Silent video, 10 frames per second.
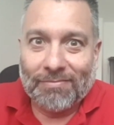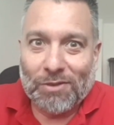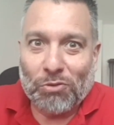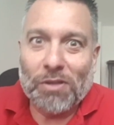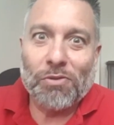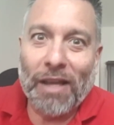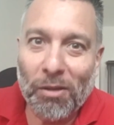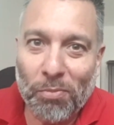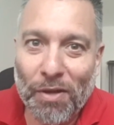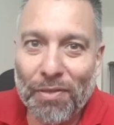try to
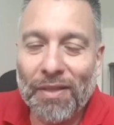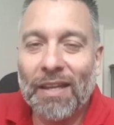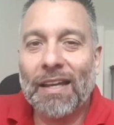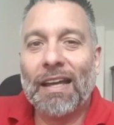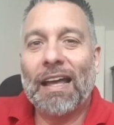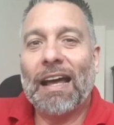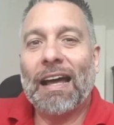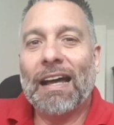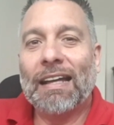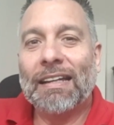help with.
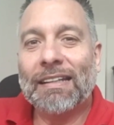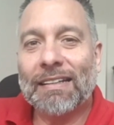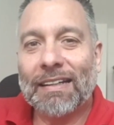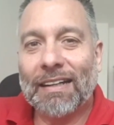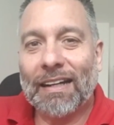And